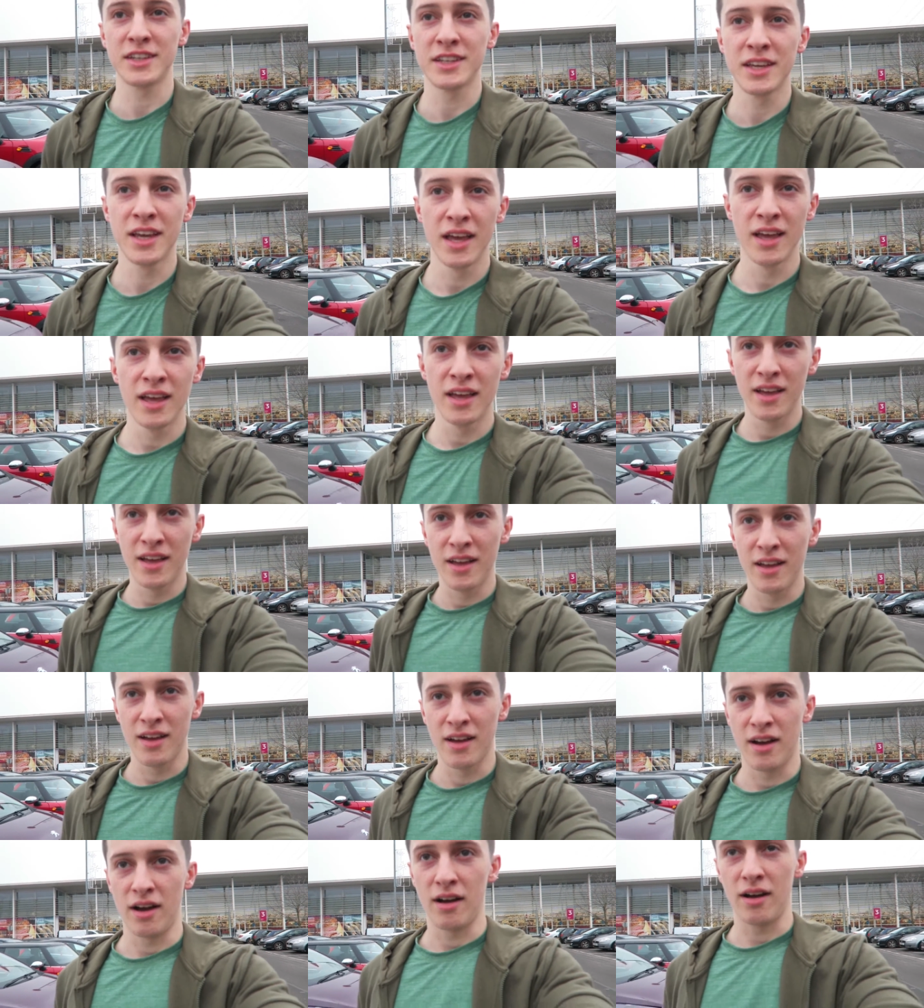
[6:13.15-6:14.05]

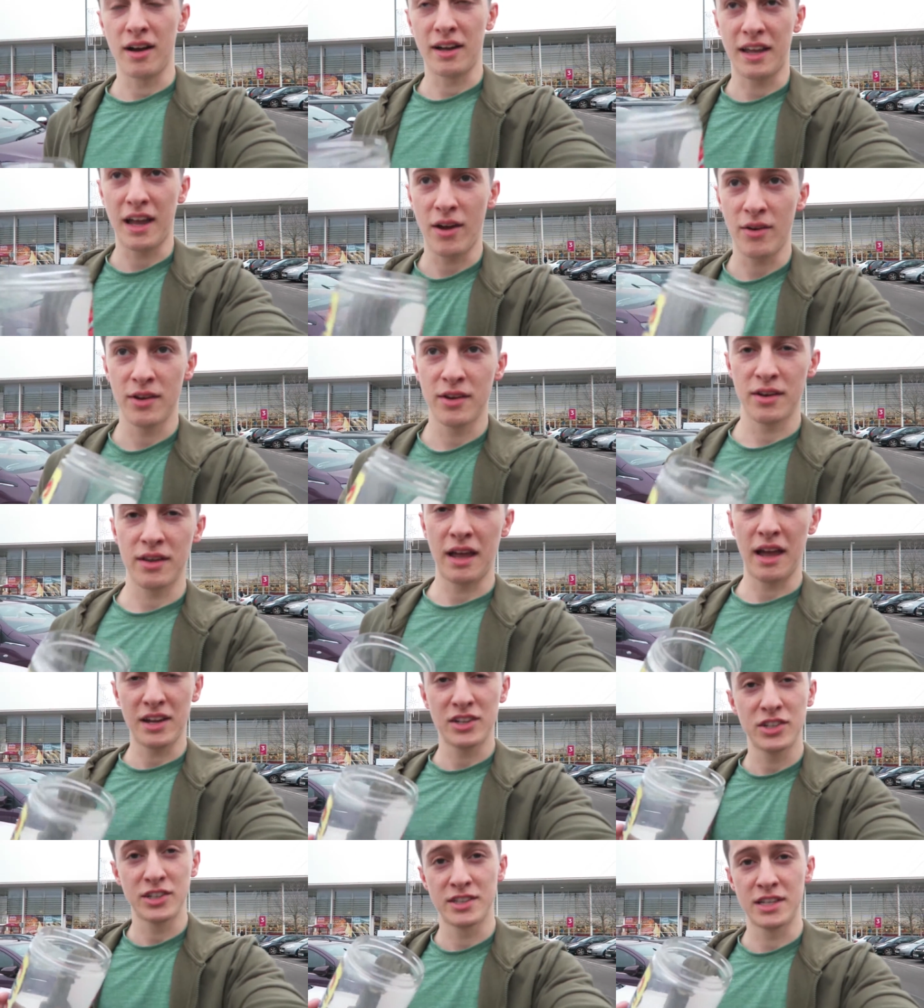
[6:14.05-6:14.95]
I counted, it
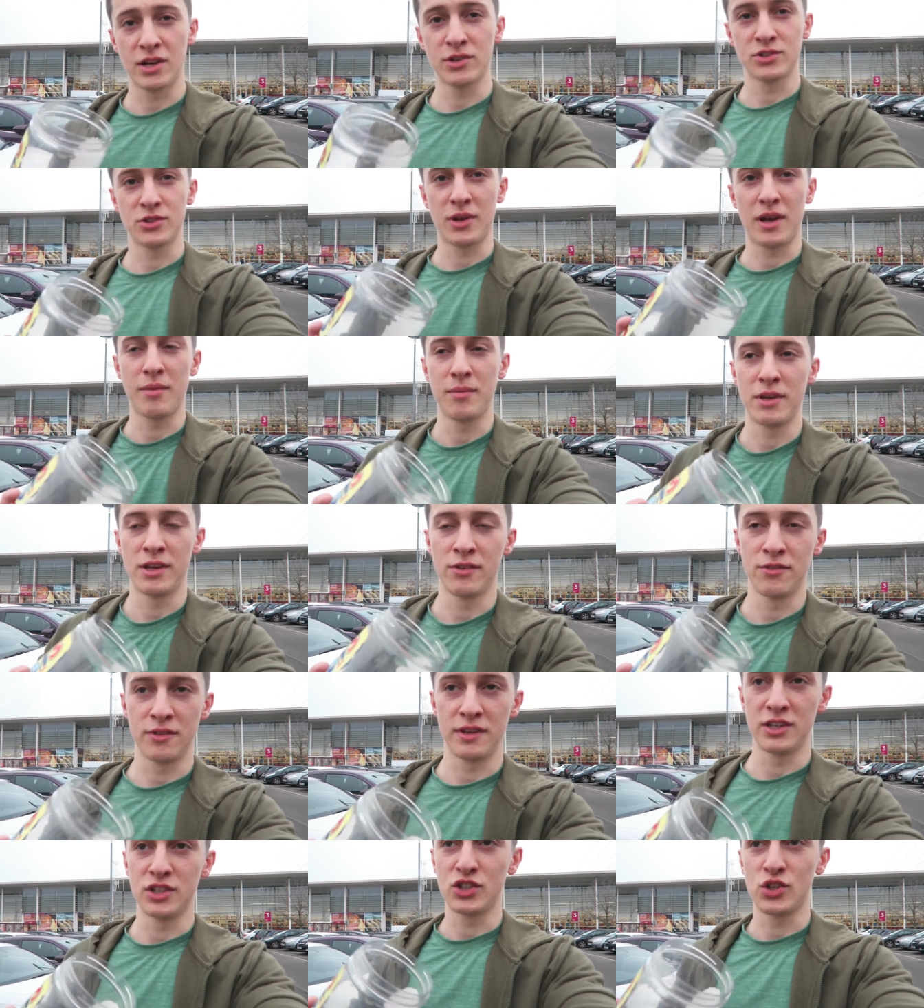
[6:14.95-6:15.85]
actually tells you how many
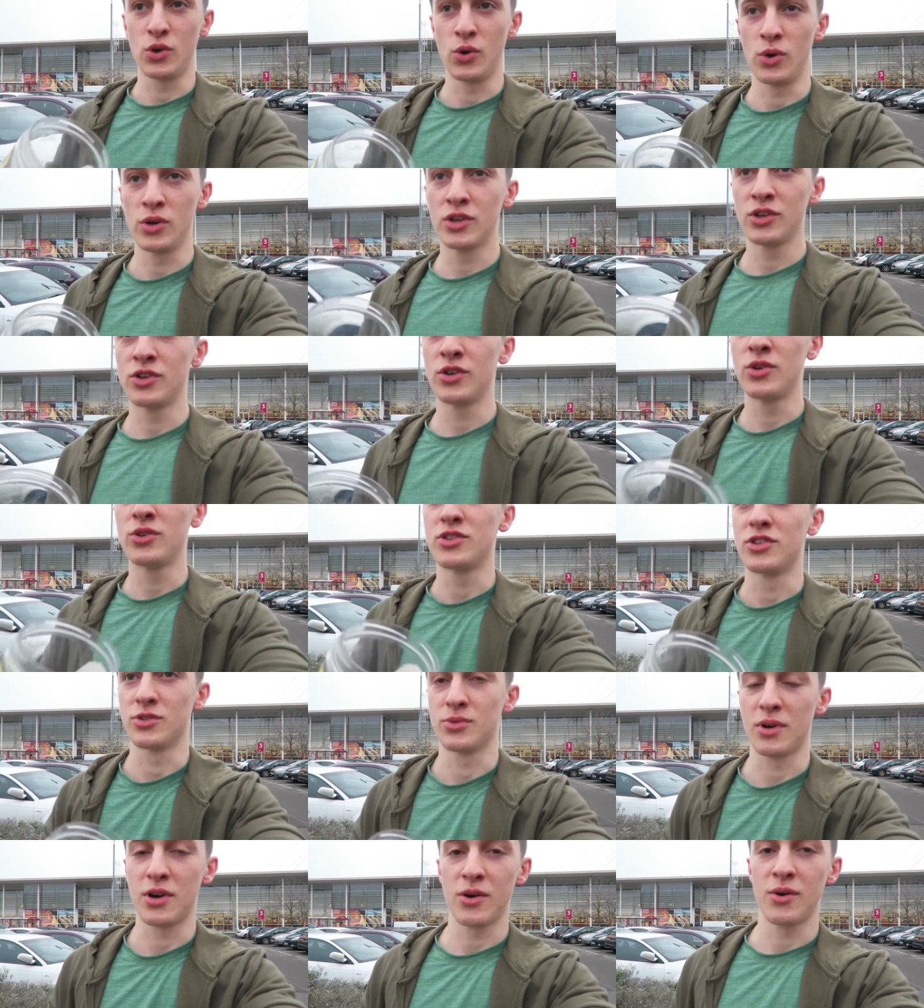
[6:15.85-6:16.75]
of each coin you use
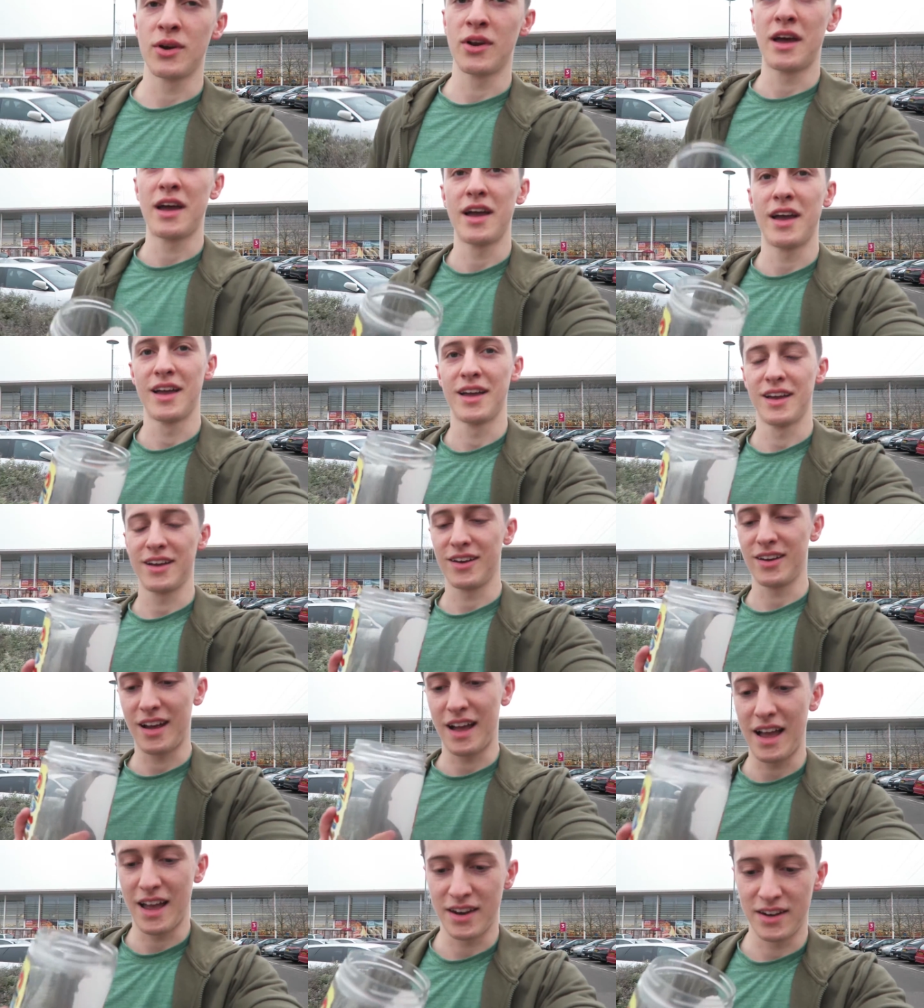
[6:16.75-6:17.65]
as well, and I
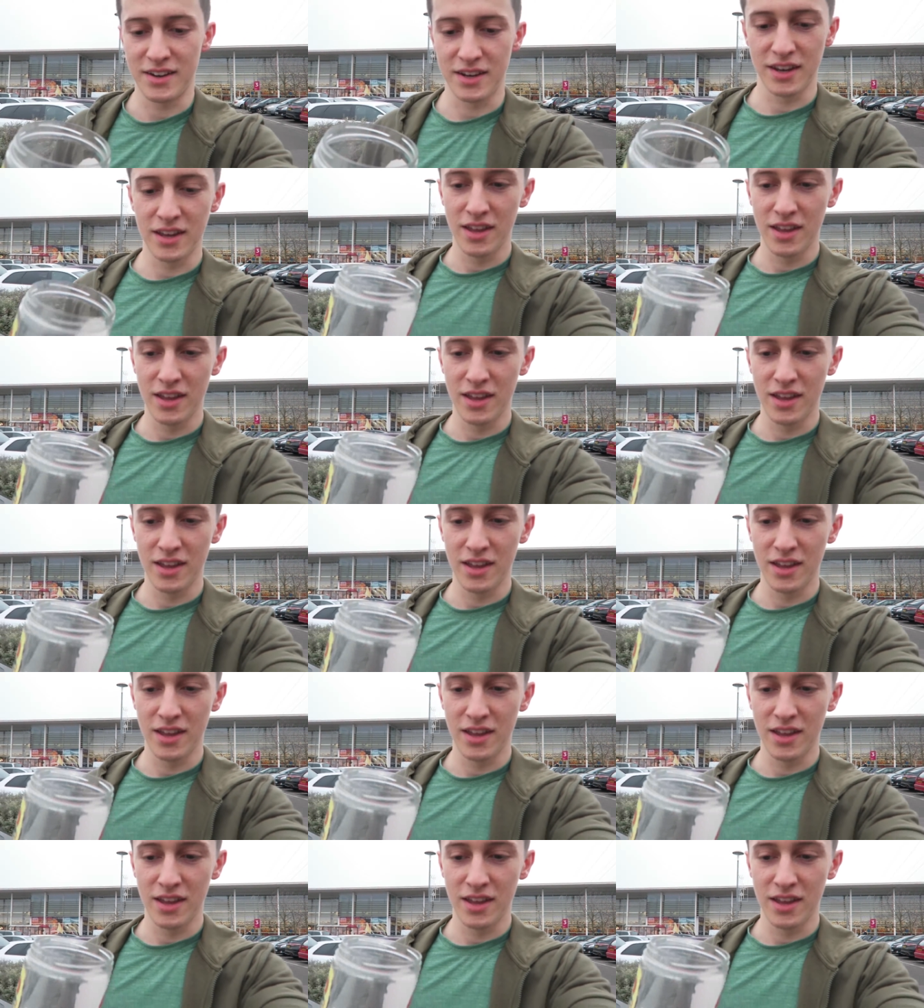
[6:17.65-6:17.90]
had